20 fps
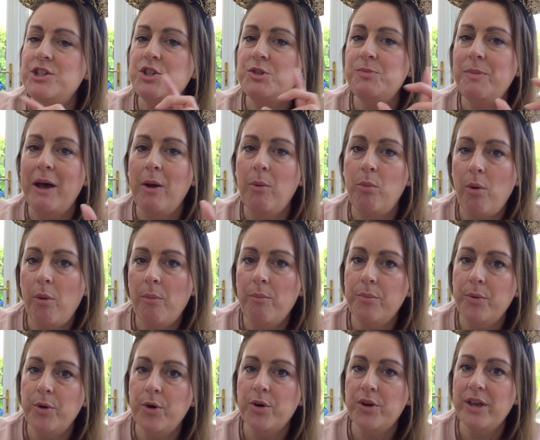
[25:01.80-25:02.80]
just buy 1
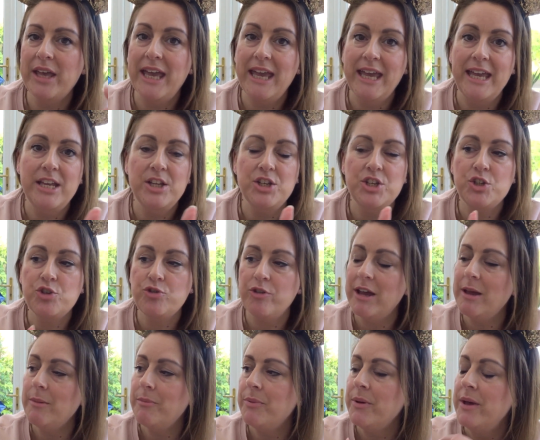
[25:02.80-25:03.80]
book each
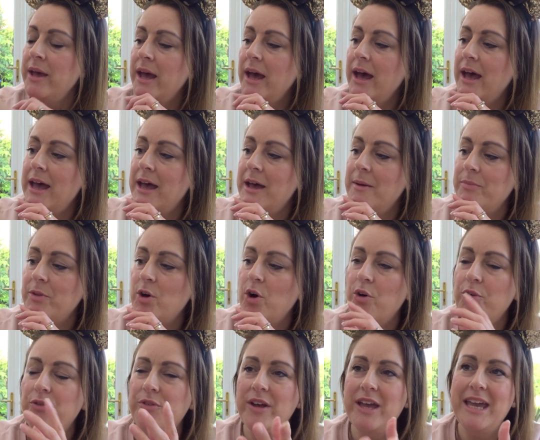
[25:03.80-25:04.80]
trip,
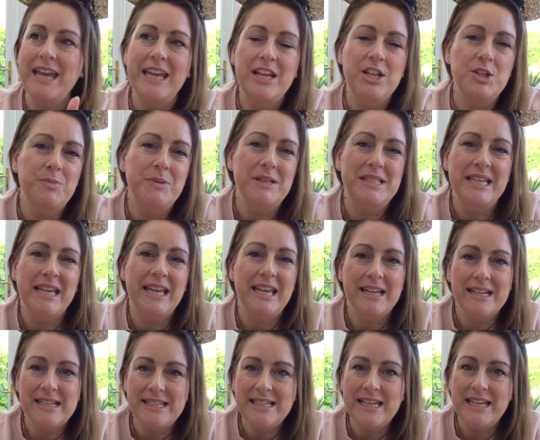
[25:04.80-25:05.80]
or for each
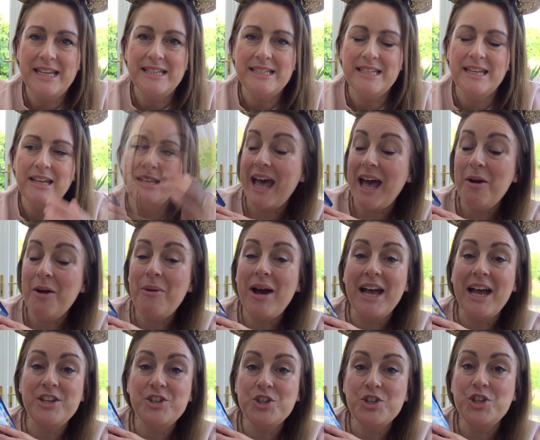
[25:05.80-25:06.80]
particular season. Now
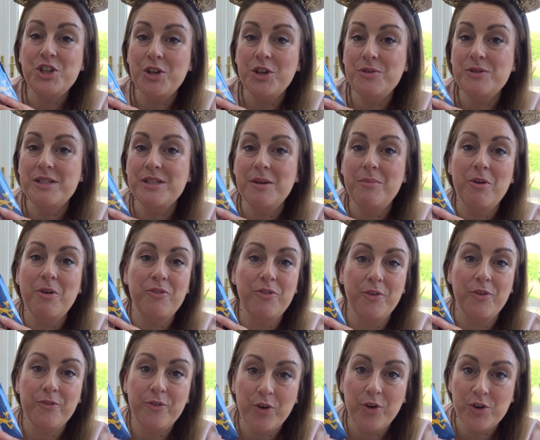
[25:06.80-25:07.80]
I just use them for
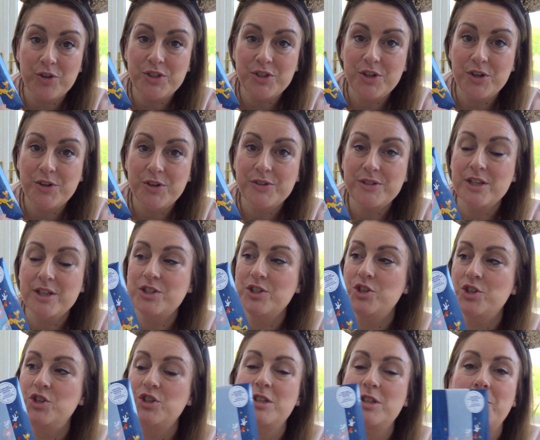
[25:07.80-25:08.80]
photos, so
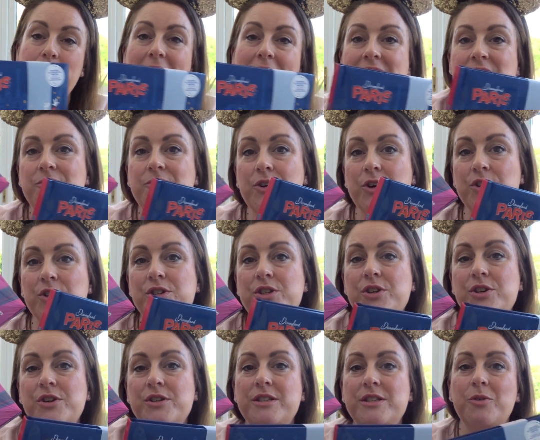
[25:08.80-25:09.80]
just the best
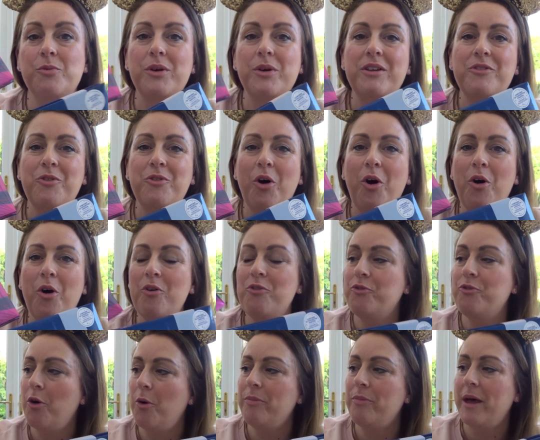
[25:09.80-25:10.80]
photos that we've got
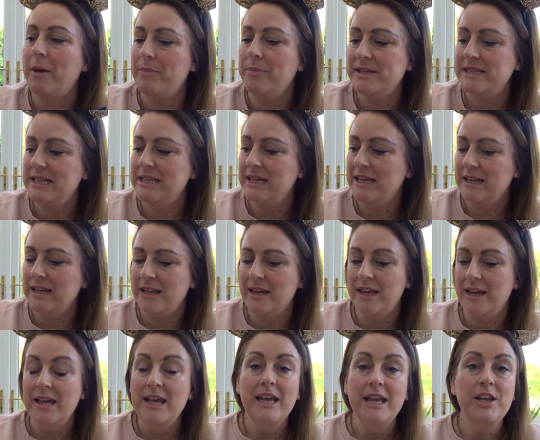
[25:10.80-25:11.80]
from that
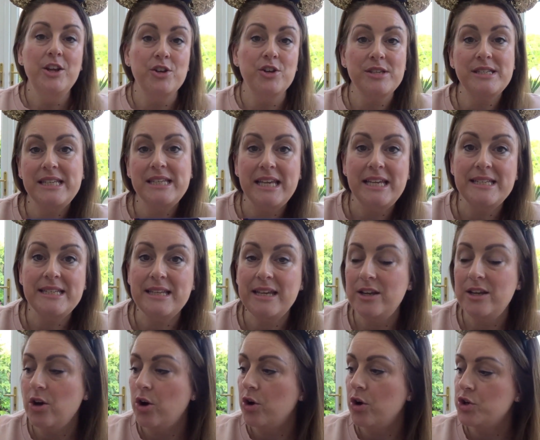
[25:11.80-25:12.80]
particular, you know,
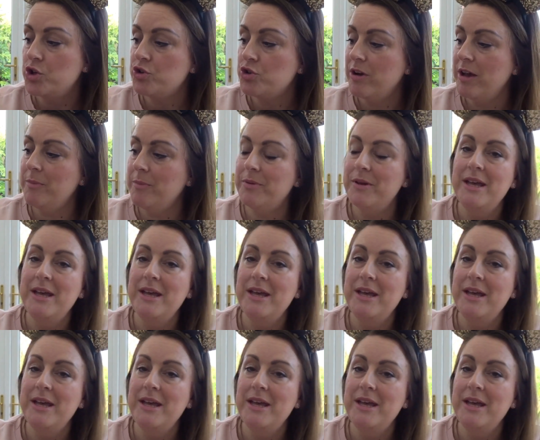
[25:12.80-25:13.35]
season or trip.